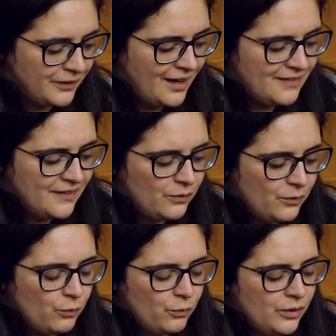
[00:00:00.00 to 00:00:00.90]
I think,
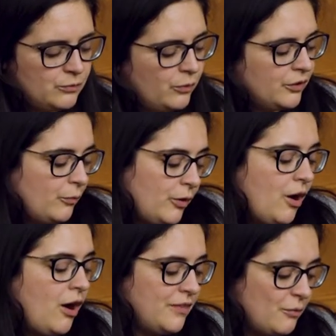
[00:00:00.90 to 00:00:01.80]
and we're, we're
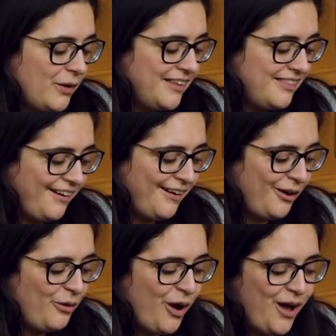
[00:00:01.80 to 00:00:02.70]
on the way
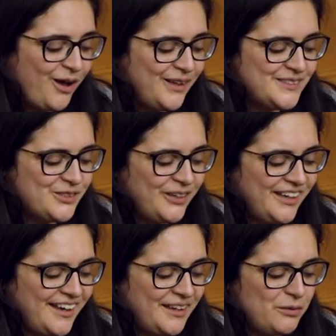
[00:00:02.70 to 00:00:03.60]
there, uh, is
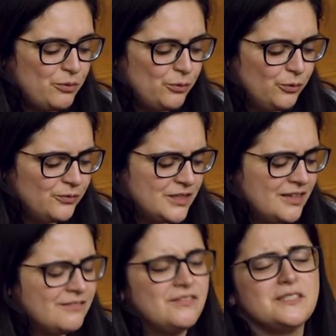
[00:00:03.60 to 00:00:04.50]
looking at improved
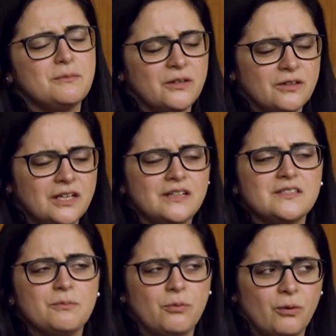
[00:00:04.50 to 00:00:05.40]
visibility and
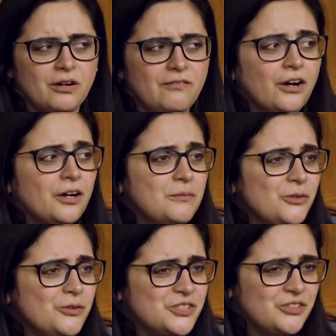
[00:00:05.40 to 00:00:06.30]
support of our
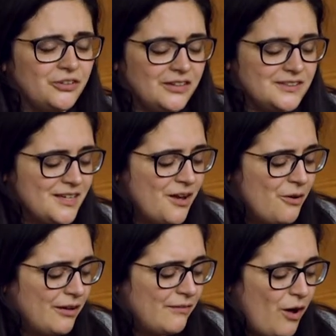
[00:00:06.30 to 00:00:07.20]
commuter students.
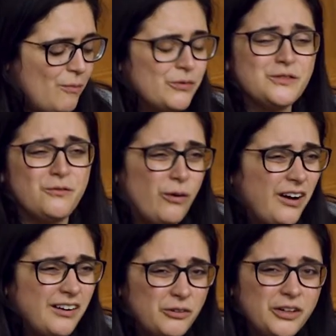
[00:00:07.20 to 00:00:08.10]
We have almost
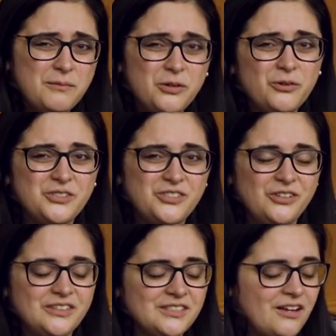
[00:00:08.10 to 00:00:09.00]
400 commuter
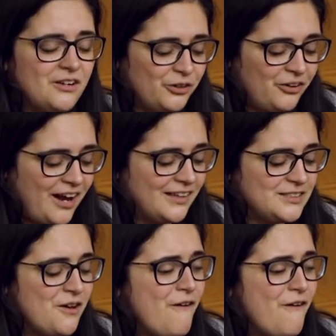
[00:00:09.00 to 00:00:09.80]
students, undergrads,